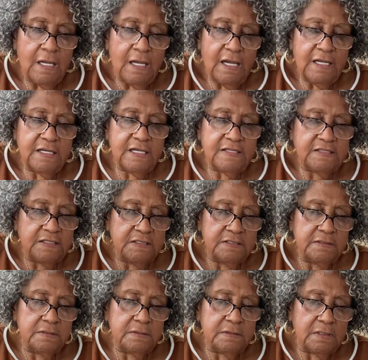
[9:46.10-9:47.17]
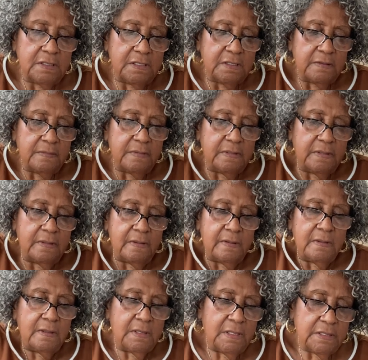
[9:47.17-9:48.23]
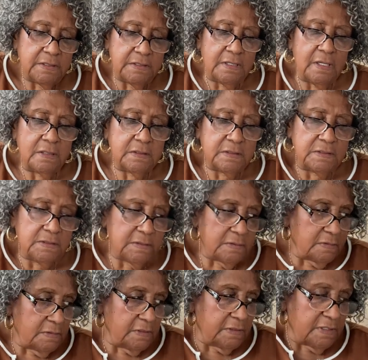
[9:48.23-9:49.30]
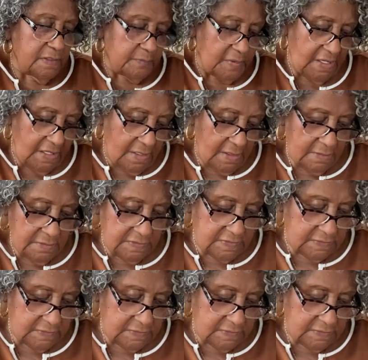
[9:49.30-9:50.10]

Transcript: I got the little nautical looking pants.